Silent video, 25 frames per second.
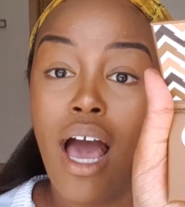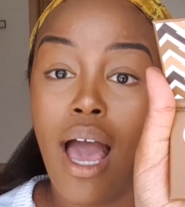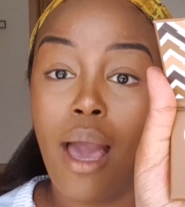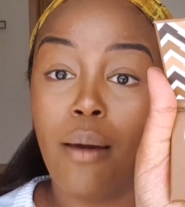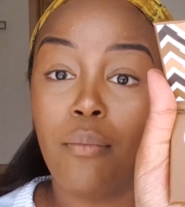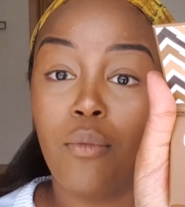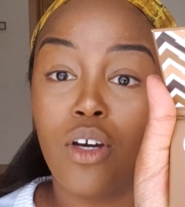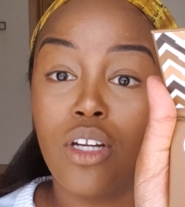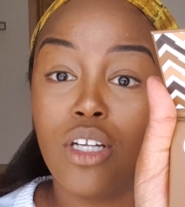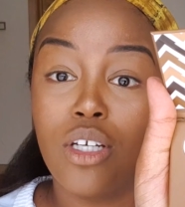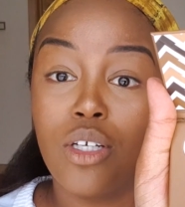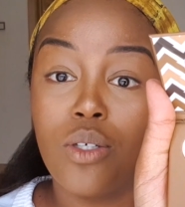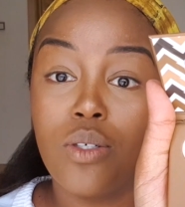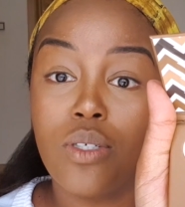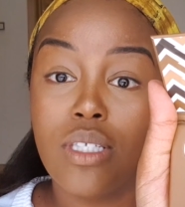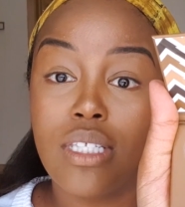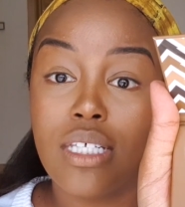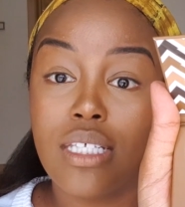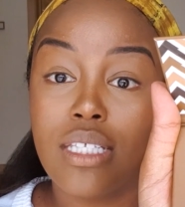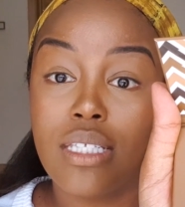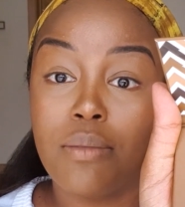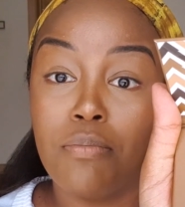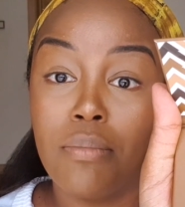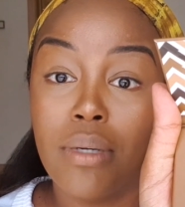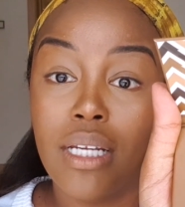I'm going to use
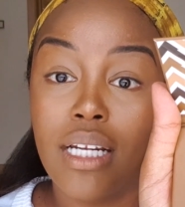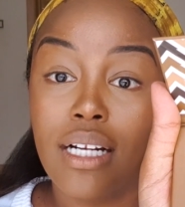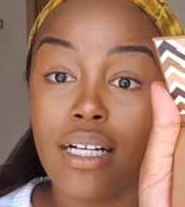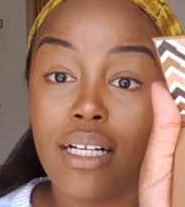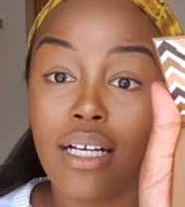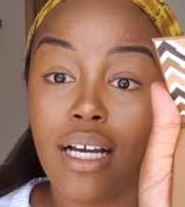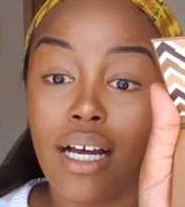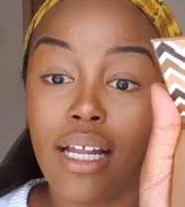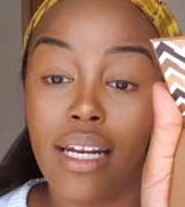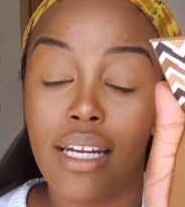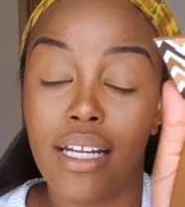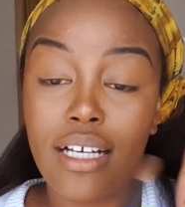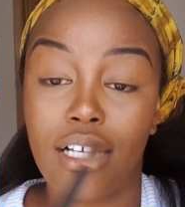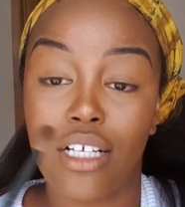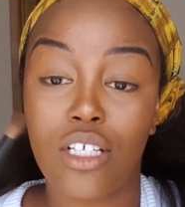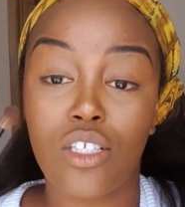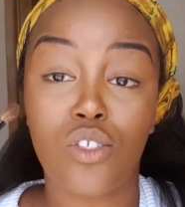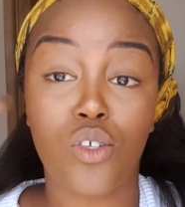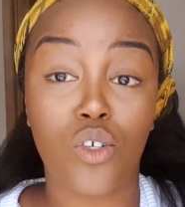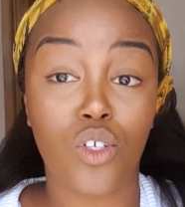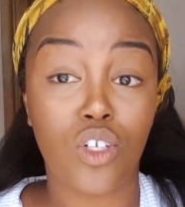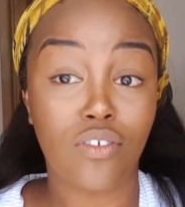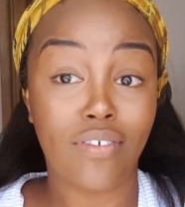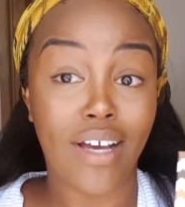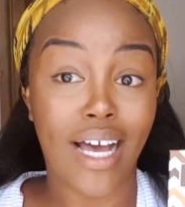this middle color
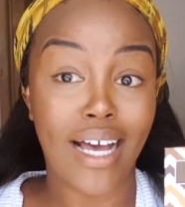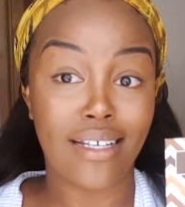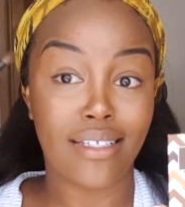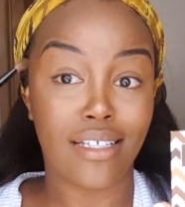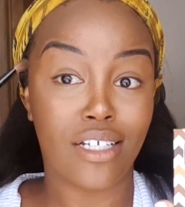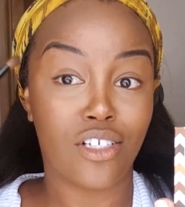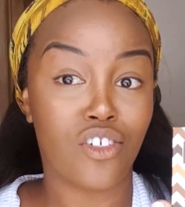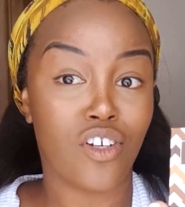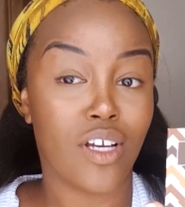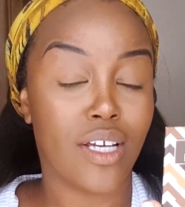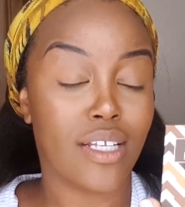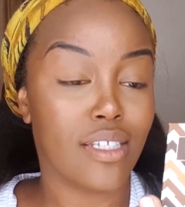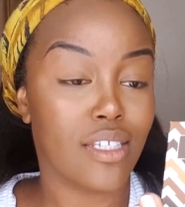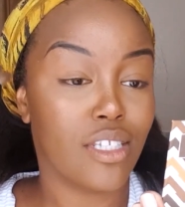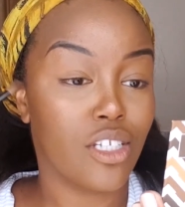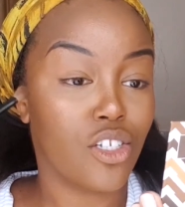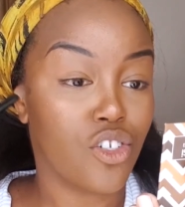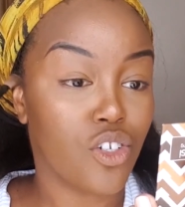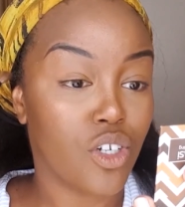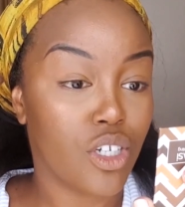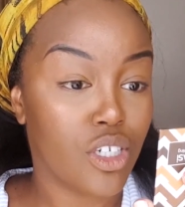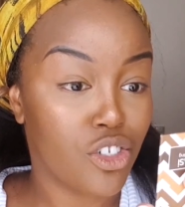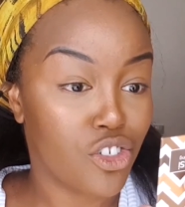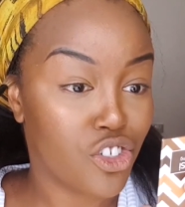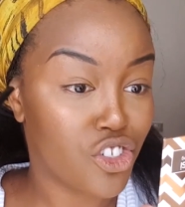sort of as a
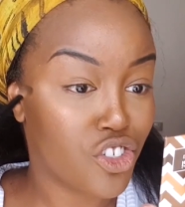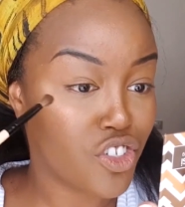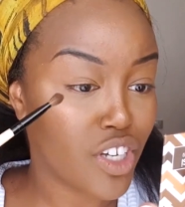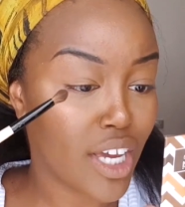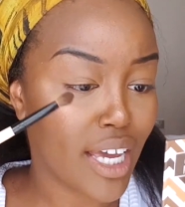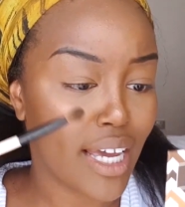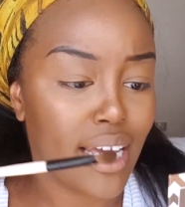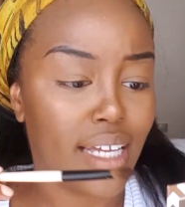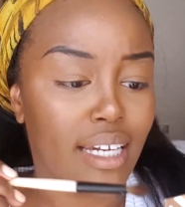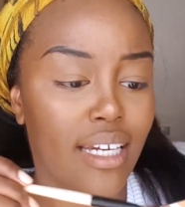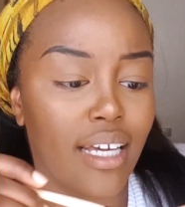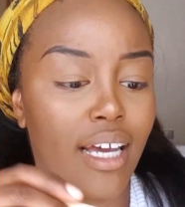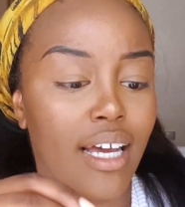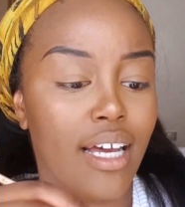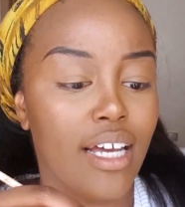transition shade.